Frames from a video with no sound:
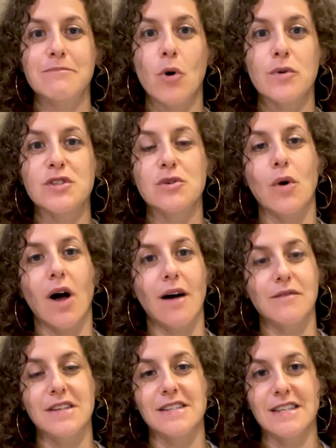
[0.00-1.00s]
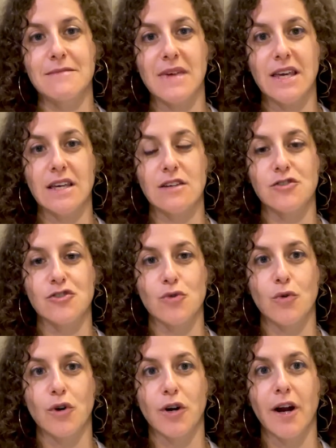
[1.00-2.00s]
also obviously making
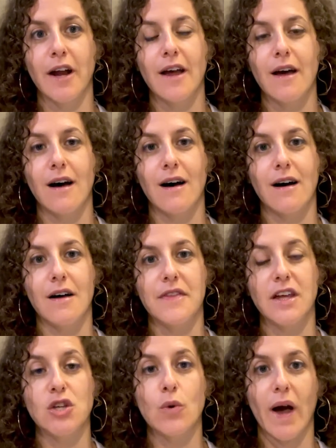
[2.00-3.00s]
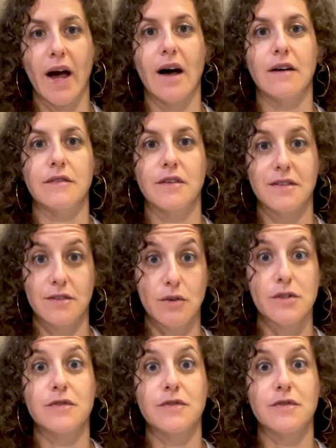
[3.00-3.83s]
sure that you have those